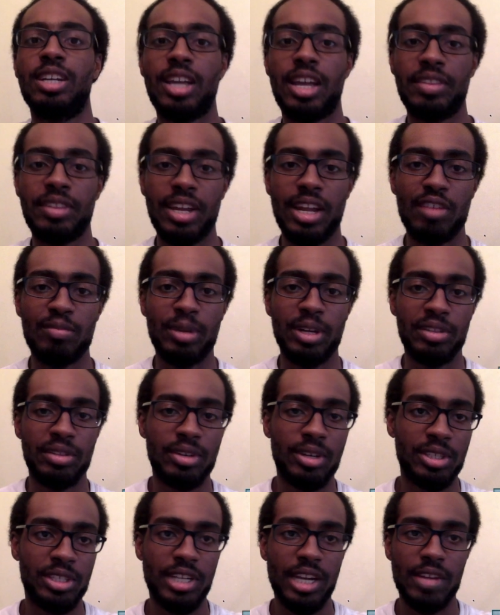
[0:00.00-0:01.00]
that I have my
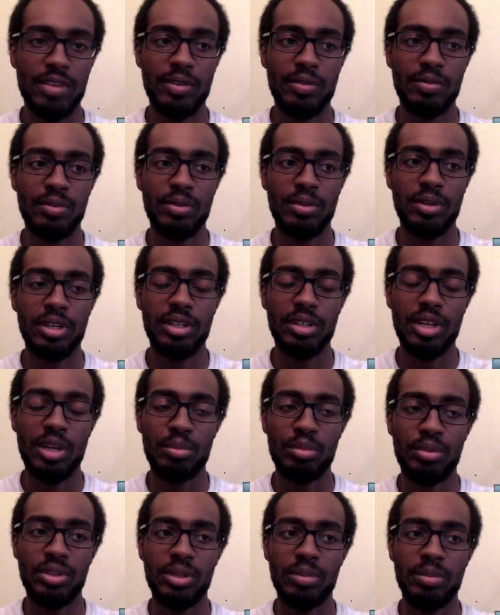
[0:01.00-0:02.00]
thoughts gathered for it and I
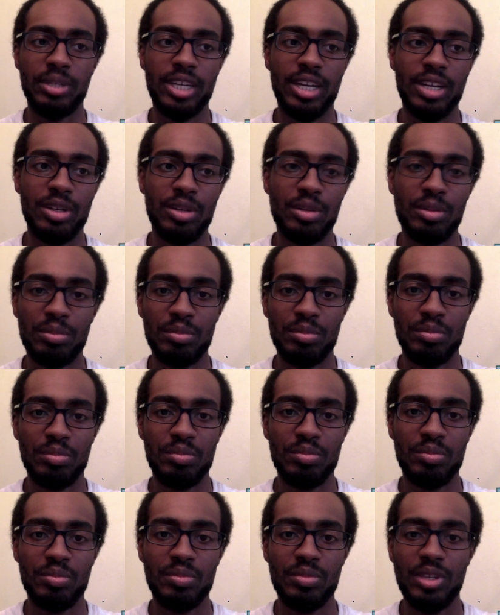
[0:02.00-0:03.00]
put them down
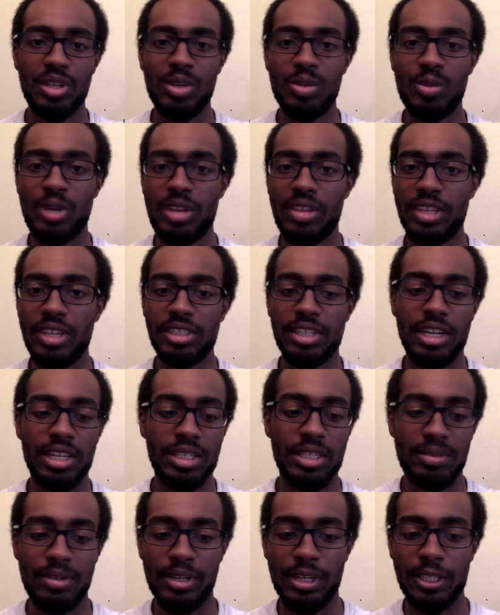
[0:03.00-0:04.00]
in a way that
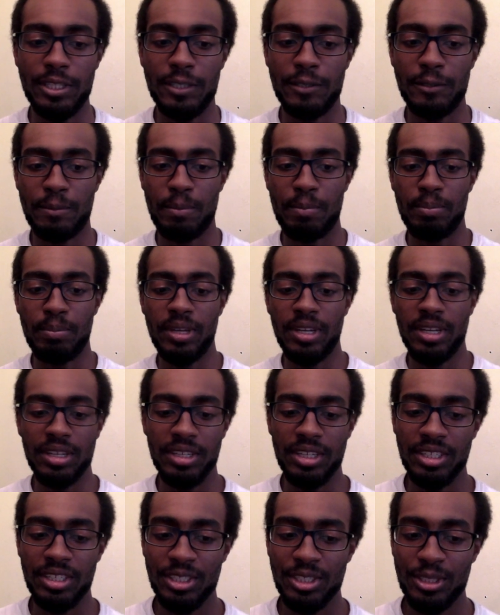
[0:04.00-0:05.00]
satisfies me at
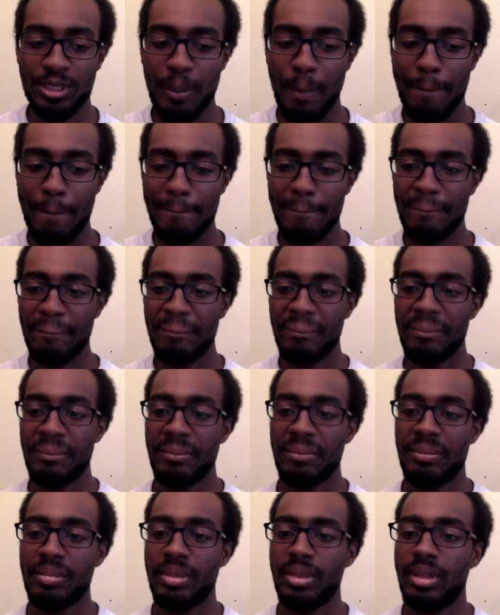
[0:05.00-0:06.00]
least.
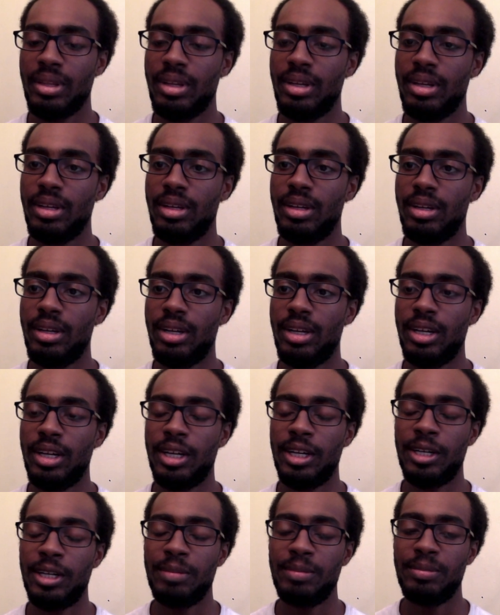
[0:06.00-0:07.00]

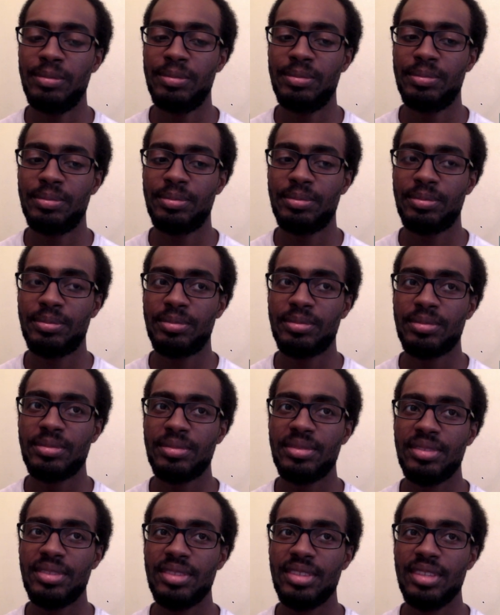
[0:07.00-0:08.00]
And
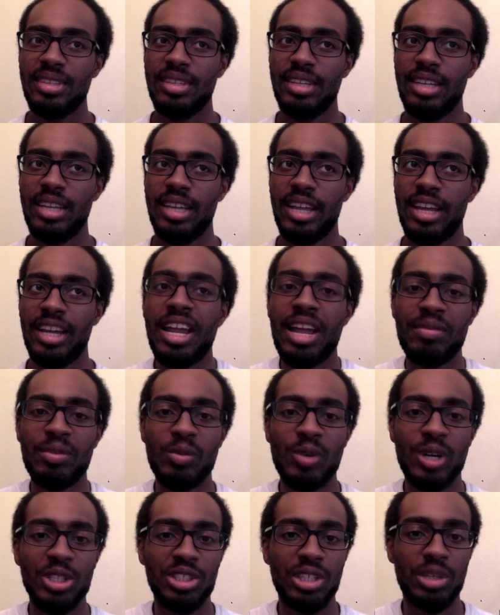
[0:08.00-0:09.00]
I haven't
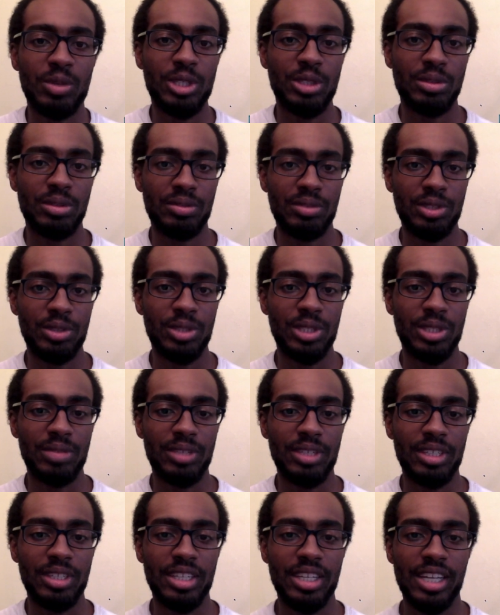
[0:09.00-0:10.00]
watched anyone's reviews of
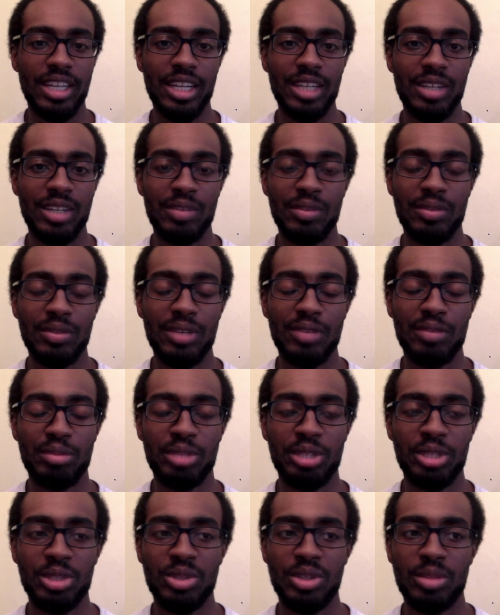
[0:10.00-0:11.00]
it, of
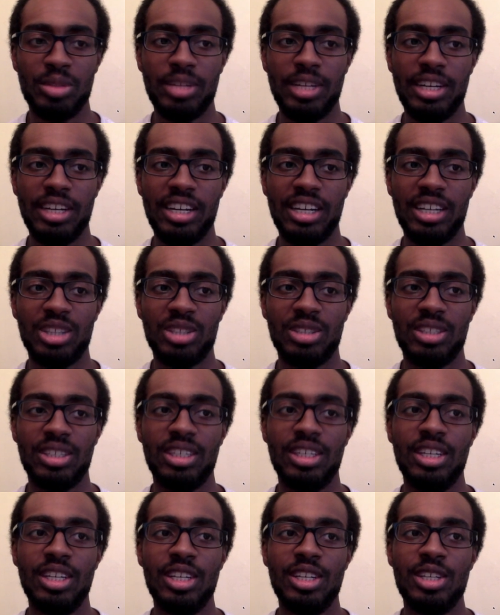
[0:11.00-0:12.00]
Prehistoric Planet actually.
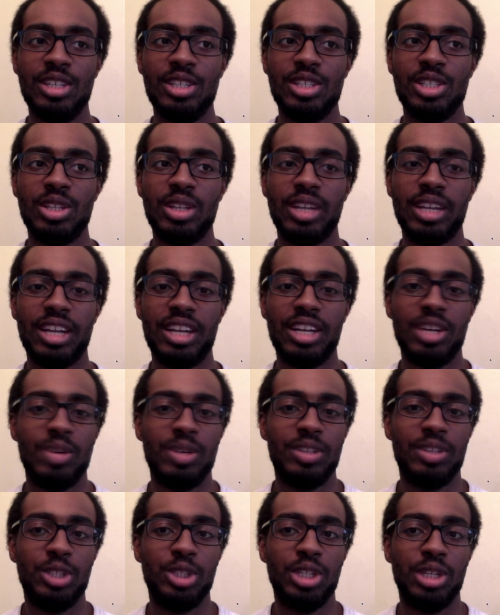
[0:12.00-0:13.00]
So I know
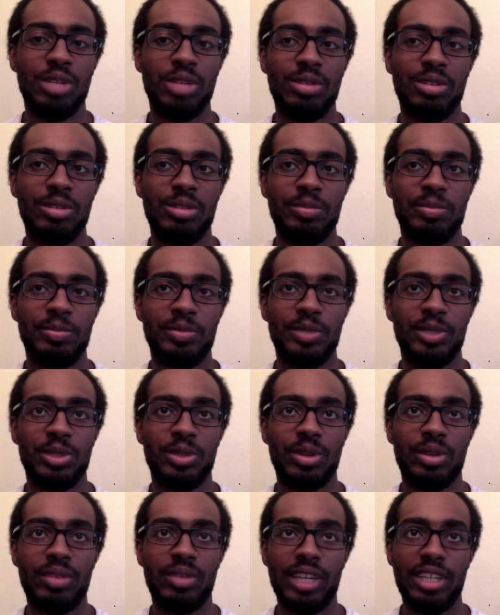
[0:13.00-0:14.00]
what the general
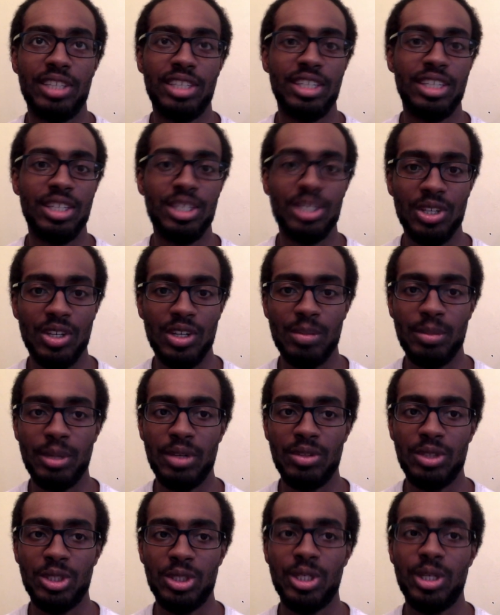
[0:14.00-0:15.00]
sort of ideas are
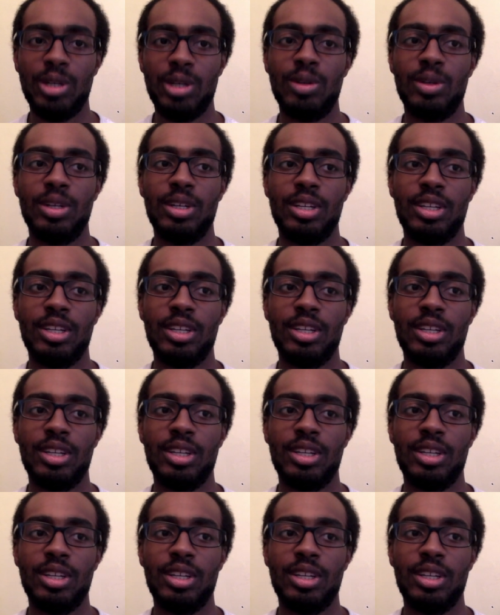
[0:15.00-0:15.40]
about the show.